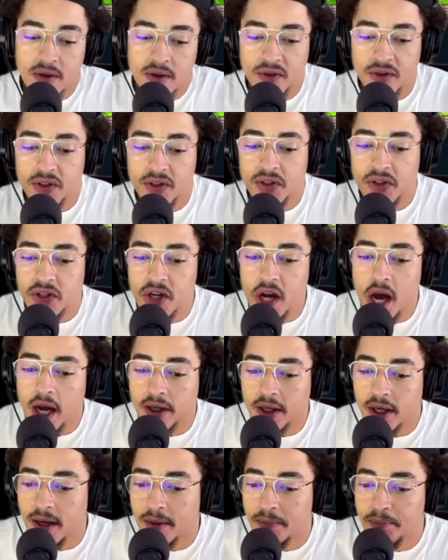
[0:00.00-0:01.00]
This is
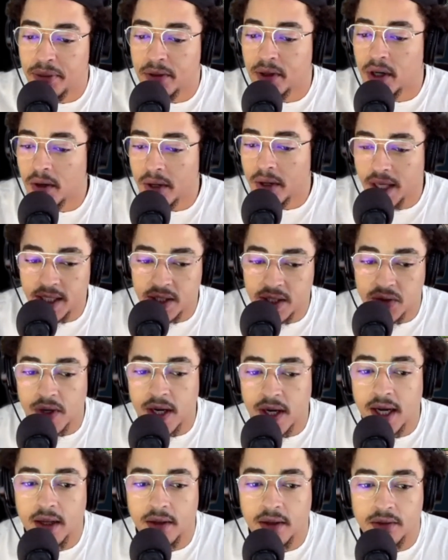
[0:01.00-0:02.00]
not a hmm. pro
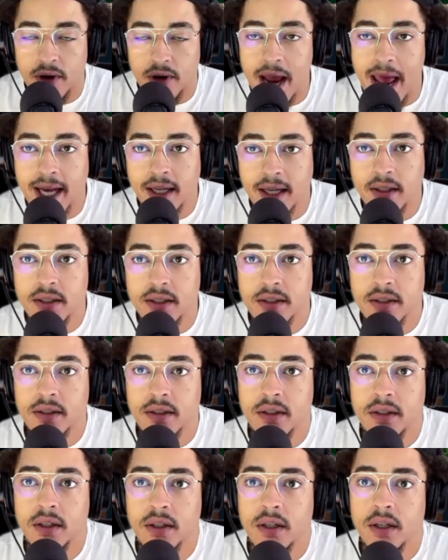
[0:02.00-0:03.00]
Israel rant,
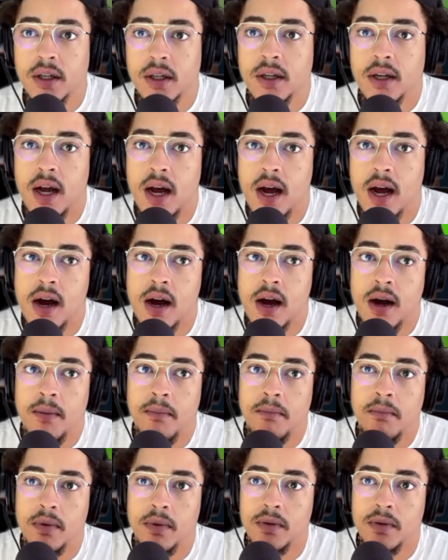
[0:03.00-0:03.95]
um,